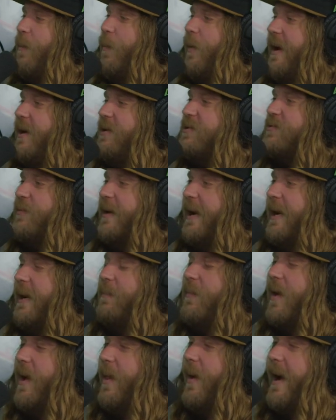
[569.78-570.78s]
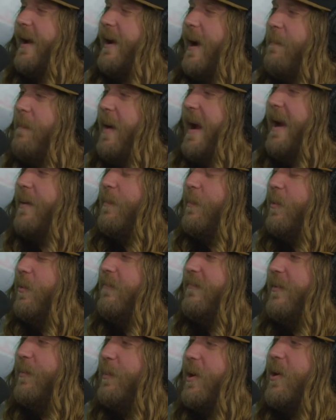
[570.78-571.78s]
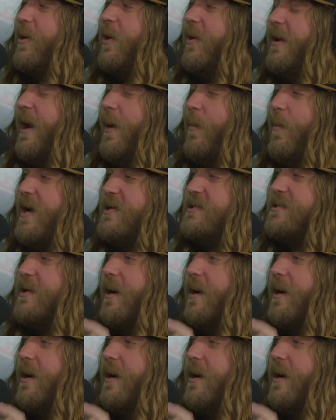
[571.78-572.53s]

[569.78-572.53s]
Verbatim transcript: weird dream that like I made a movie with Kanye West